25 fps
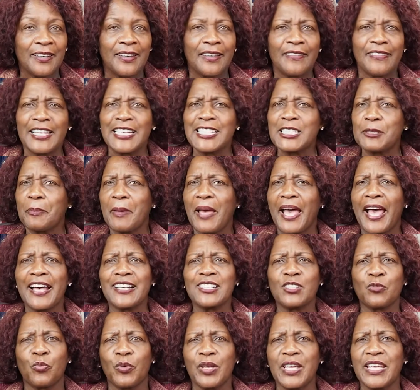This
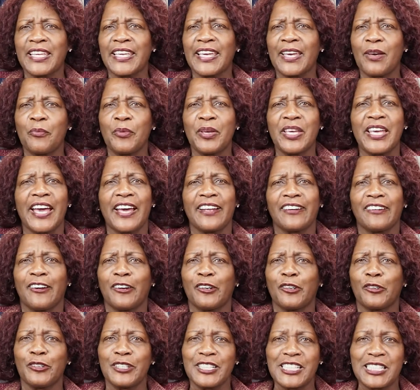past weekend, we had our
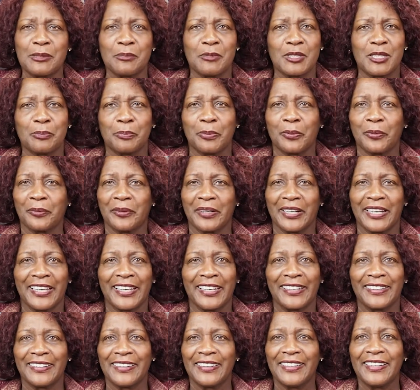Christmas
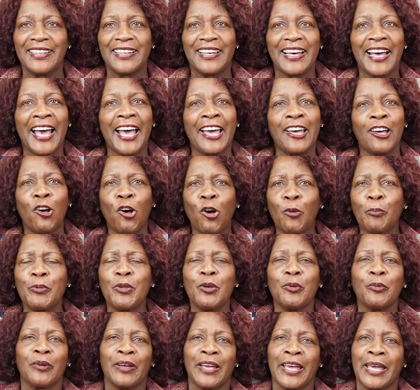parade. I hope
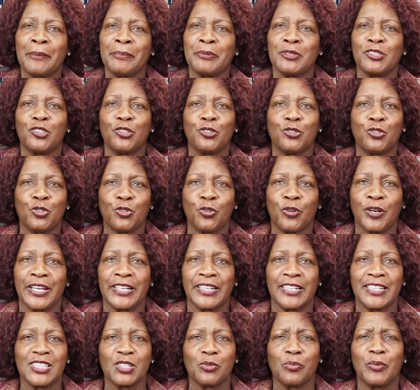you were able to
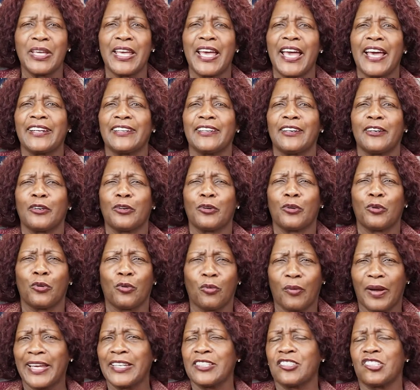join us. We had a
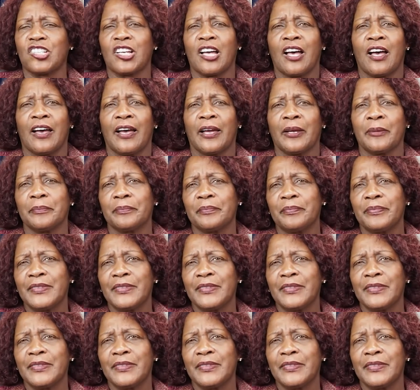great time.